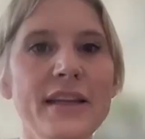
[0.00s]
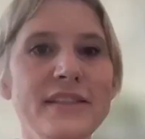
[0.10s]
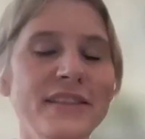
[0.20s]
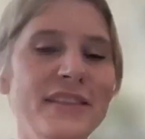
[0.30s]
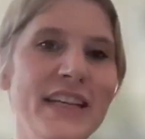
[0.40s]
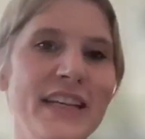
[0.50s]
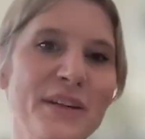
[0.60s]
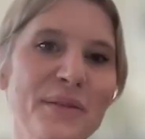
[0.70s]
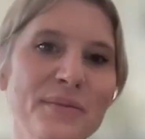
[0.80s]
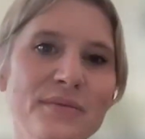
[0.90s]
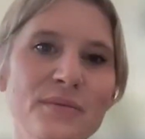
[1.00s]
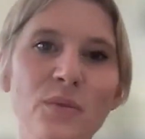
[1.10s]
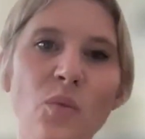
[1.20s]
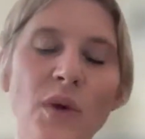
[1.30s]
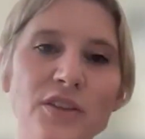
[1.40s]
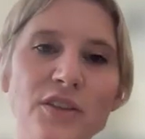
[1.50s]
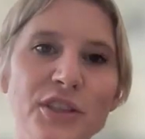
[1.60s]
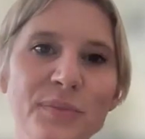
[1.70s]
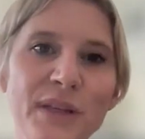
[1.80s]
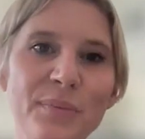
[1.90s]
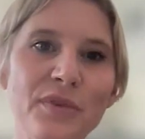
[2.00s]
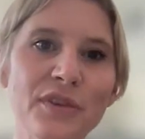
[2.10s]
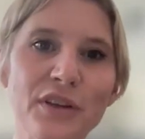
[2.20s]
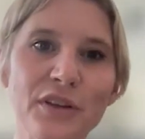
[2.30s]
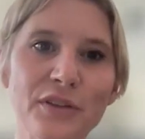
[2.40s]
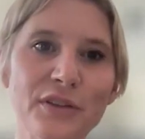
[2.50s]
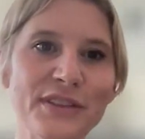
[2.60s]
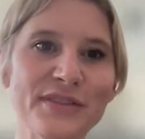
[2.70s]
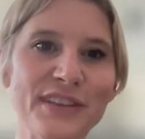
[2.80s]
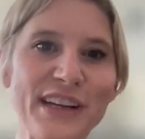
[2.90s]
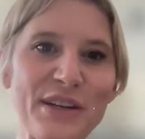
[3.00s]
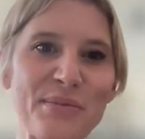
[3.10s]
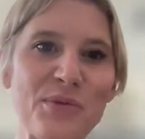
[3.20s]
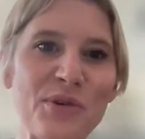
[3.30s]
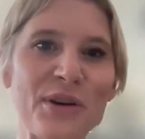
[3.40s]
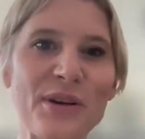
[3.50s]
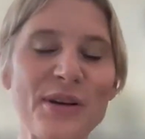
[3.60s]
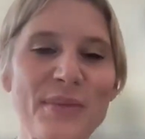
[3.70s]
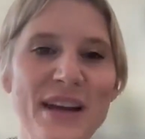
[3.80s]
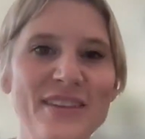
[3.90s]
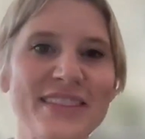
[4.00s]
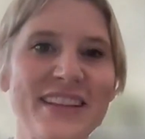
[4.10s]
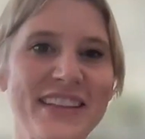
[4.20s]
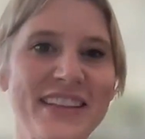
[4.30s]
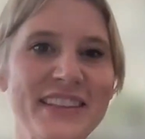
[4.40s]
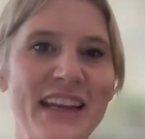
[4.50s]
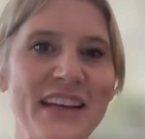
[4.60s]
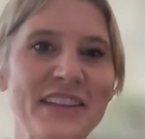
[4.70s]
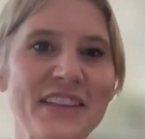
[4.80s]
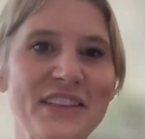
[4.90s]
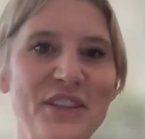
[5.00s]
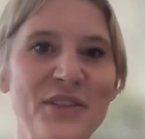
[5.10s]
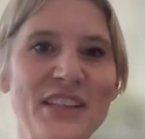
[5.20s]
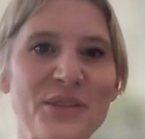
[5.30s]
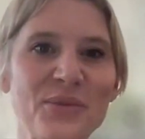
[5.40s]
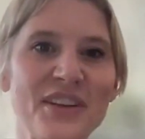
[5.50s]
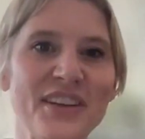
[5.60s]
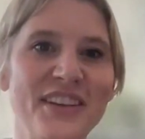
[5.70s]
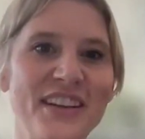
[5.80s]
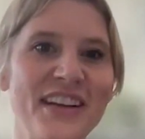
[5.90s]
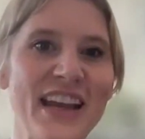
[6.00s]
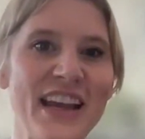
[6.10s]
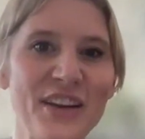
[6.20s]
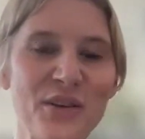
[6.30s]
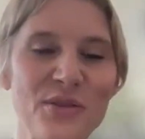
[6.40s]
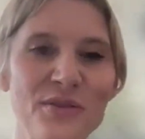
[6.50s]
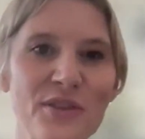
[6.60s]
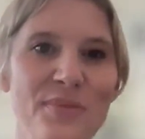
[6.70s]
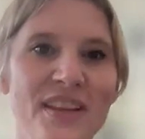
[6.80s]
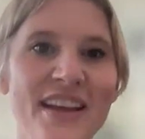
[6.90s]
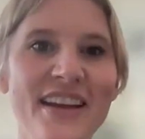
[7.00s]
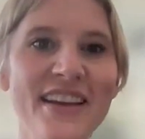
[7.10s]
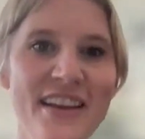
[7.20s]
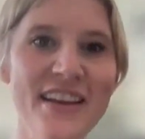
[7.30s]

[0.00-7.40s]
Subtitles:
And Dan, where should people go to find out more about the exciting things that you guys are working on at Overplay?